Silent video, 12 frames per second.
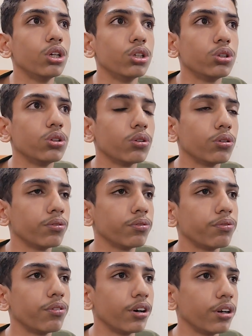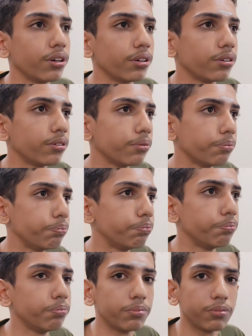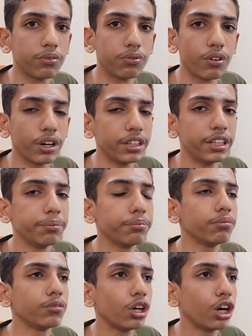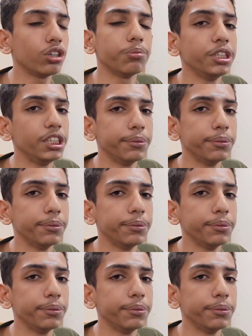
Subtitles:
So for them not to be